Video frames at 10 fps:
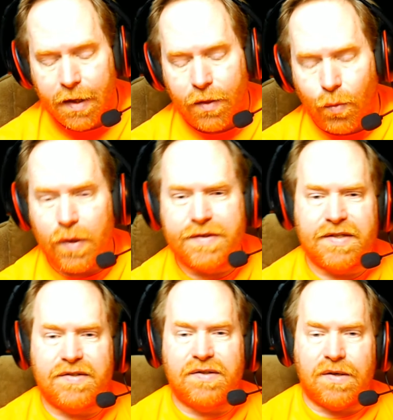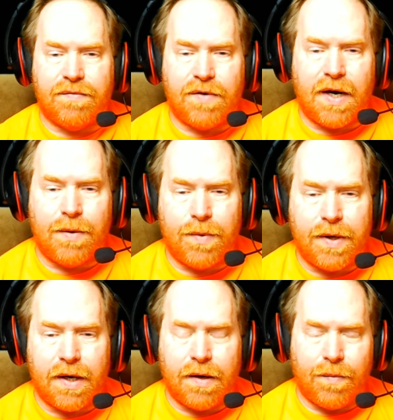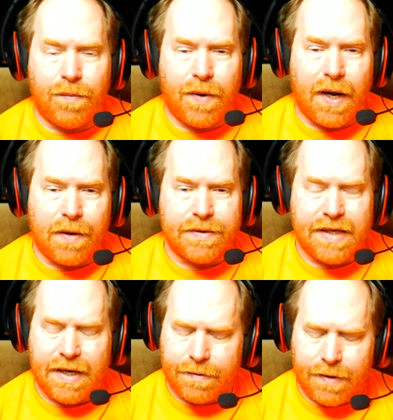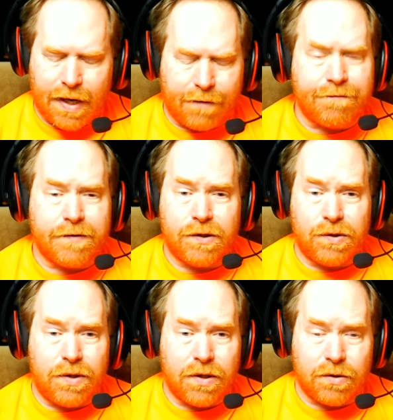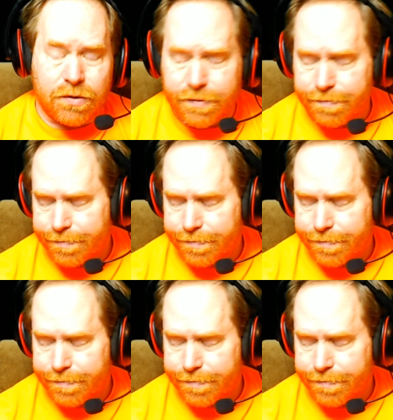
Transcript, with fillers: the ones that stuck around when I was out for 2 years,